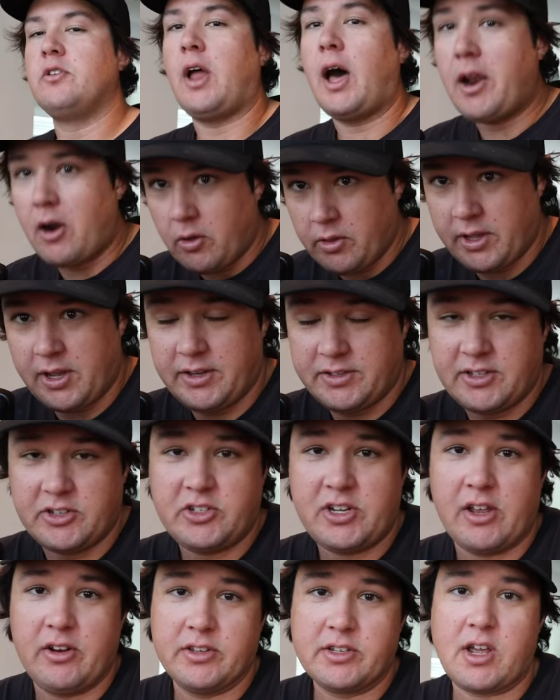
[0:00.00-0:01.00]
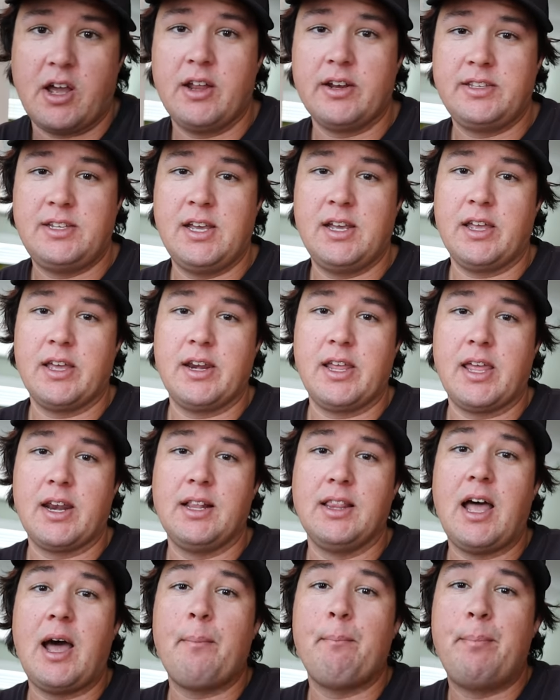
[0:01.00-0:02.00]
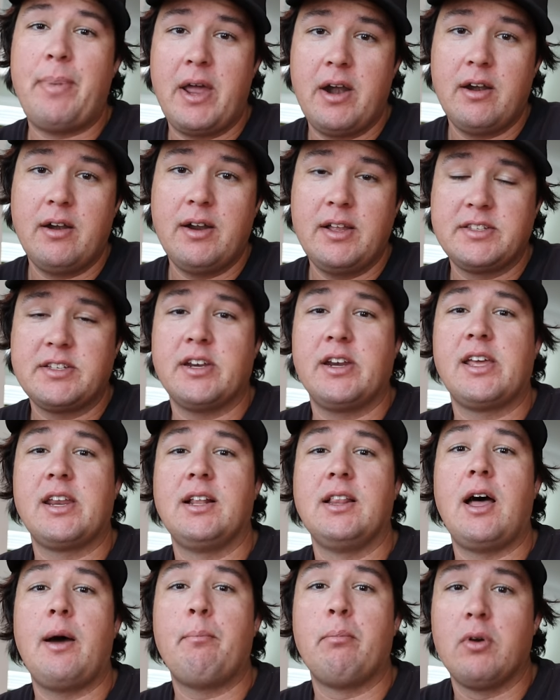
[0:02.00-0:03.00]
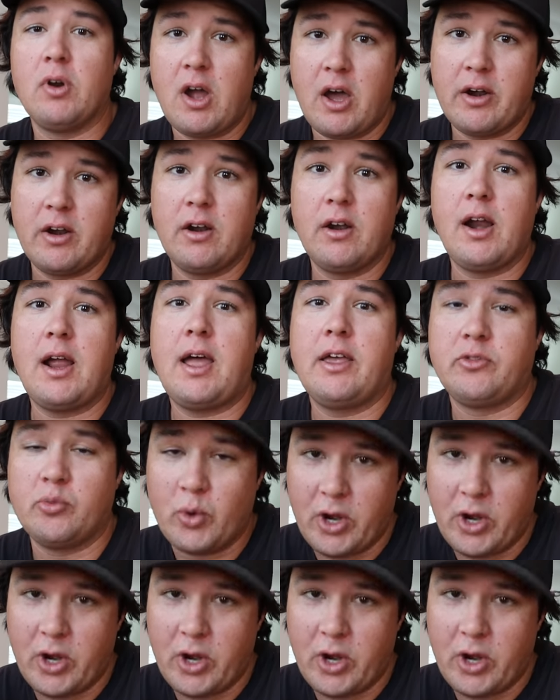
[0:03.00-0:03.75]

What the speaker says: not only is this channel's content gonna get a lot better, it's gonna get a lot broader as